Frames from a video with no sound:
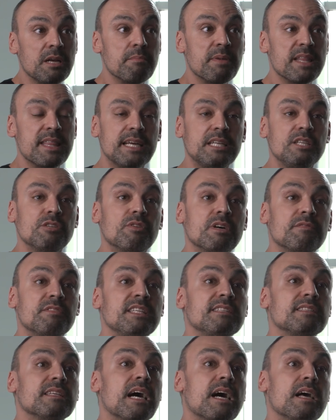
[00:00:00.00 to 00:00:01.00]
But then you have
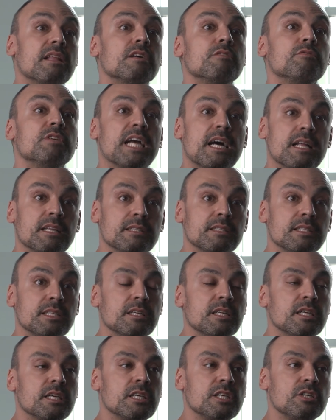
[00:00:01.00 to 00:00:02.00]
this other
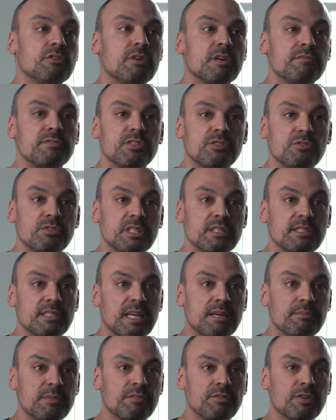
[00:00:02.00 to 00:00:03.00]
reality. You have students
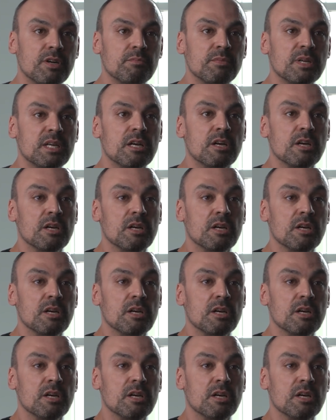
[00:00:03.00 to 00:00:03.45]
coming from